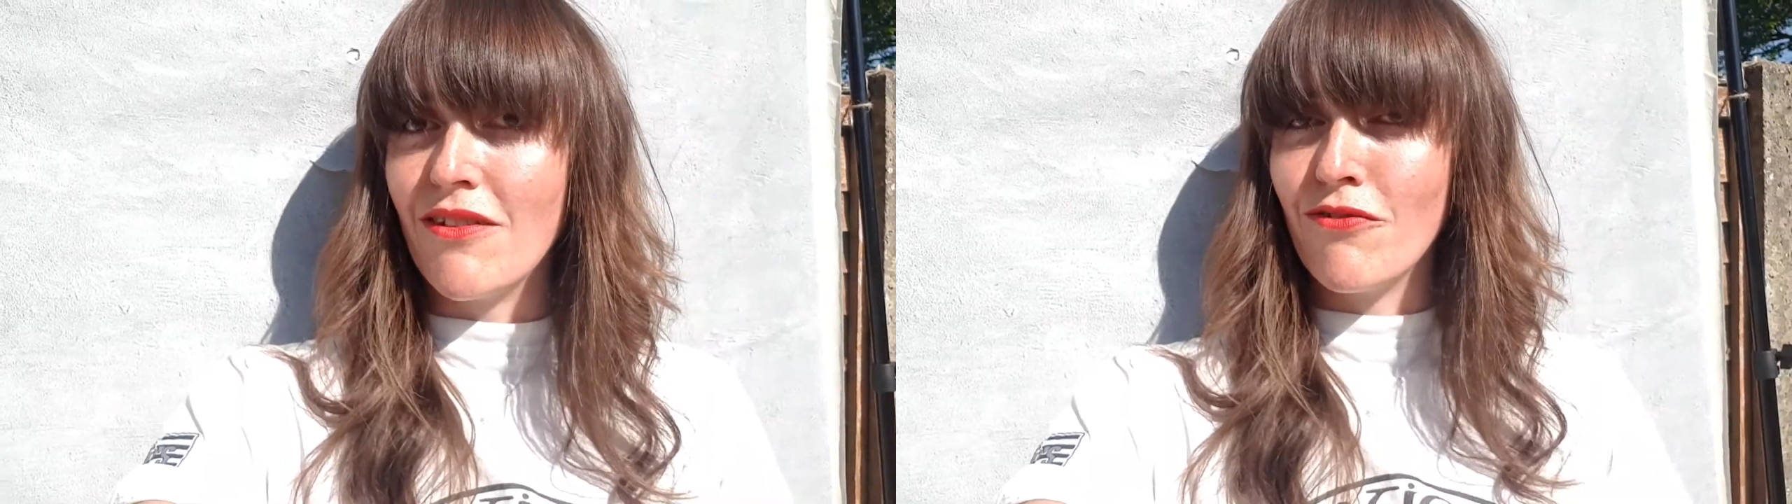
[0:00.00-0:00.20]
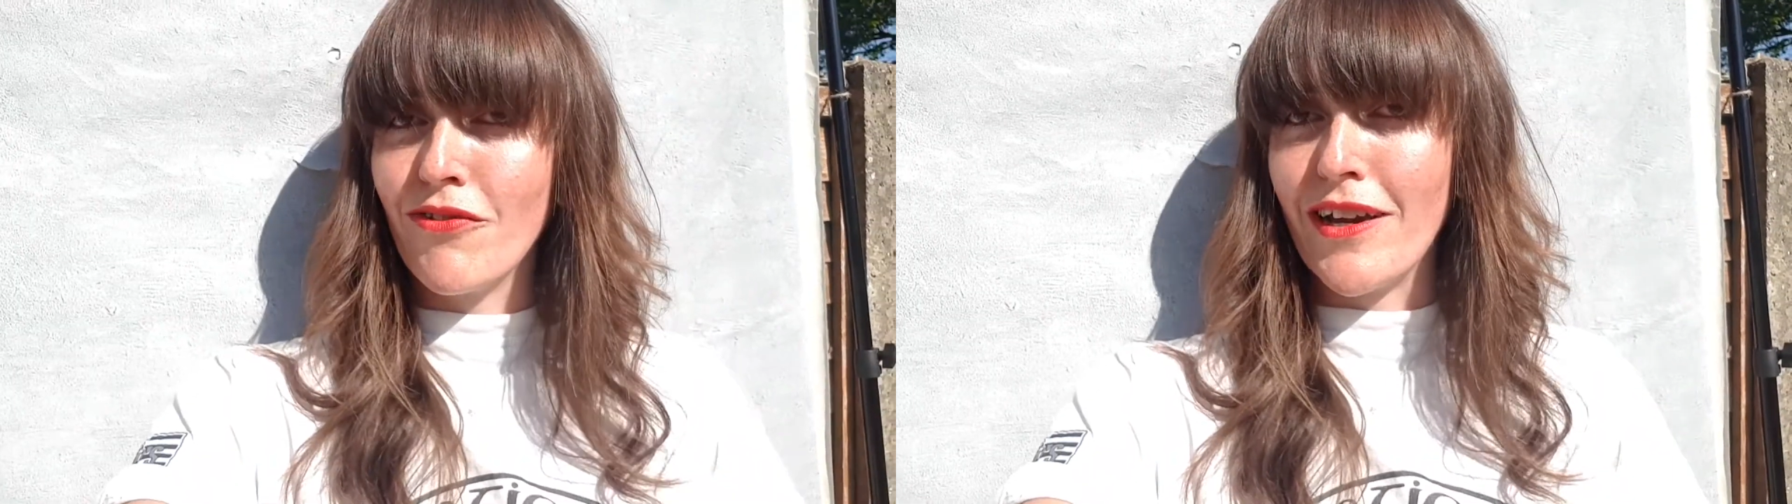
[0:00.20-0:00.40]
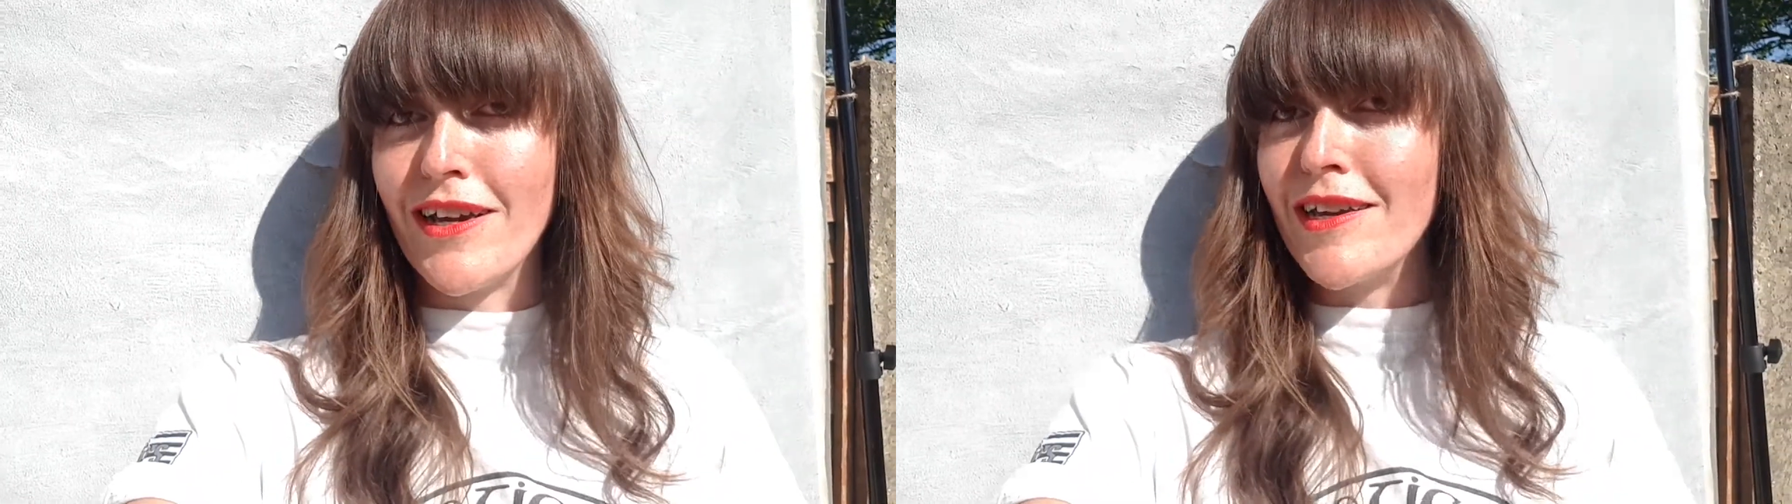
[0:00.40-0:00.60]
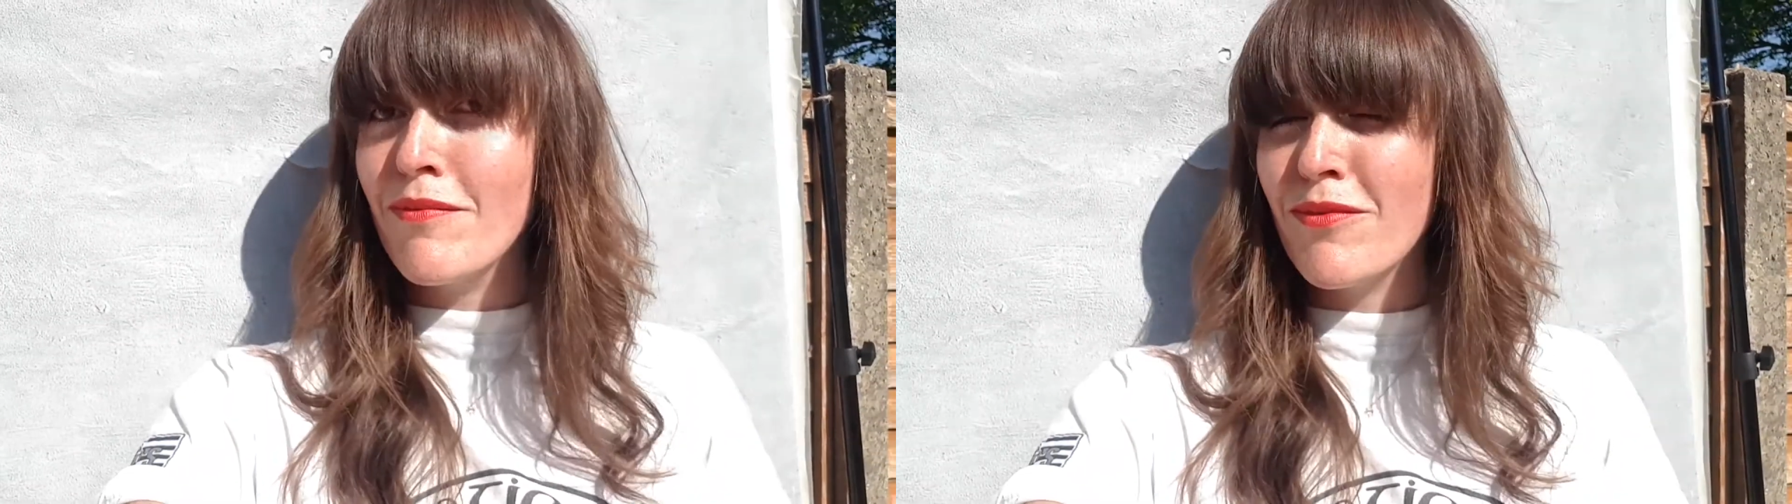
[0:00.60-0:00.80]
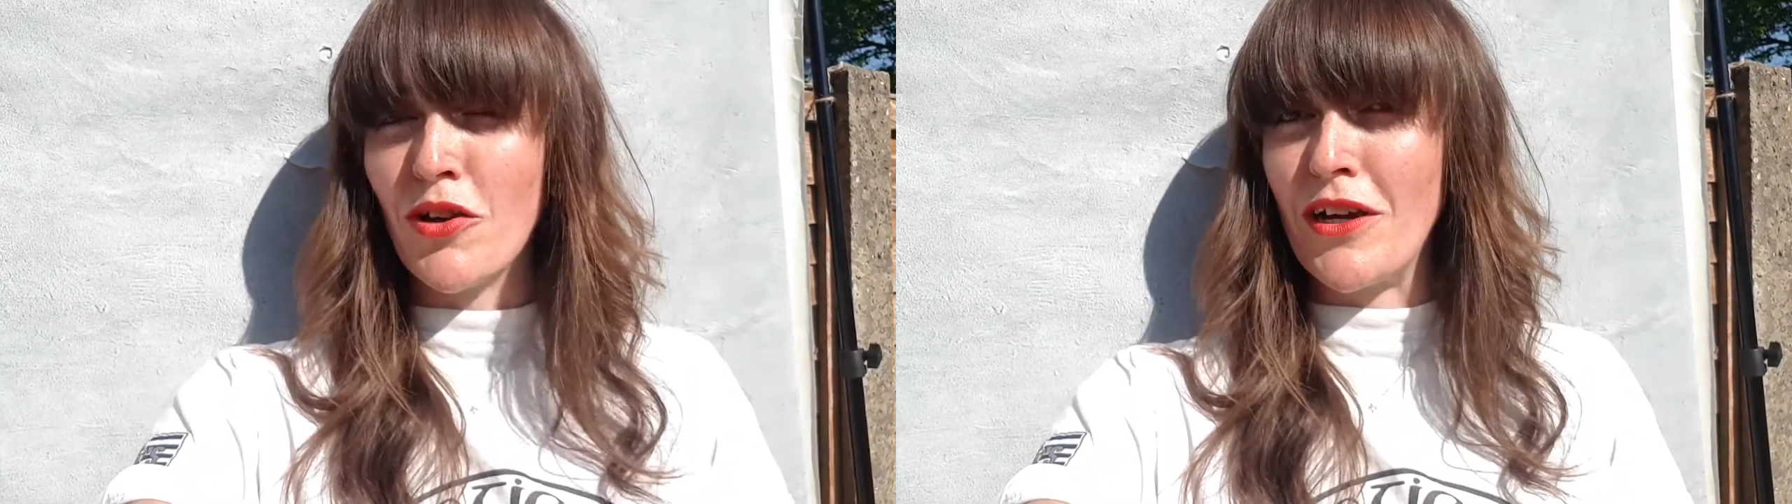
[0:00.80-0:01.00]
I have a very
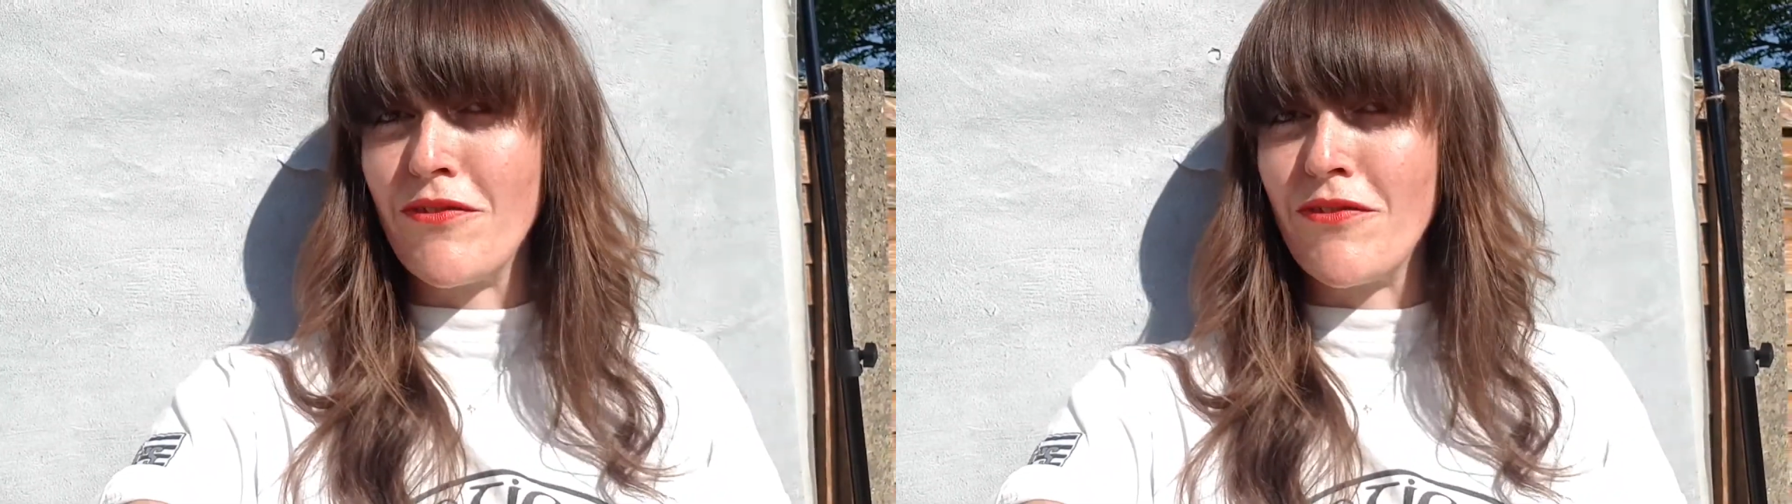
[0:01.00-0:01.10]
basic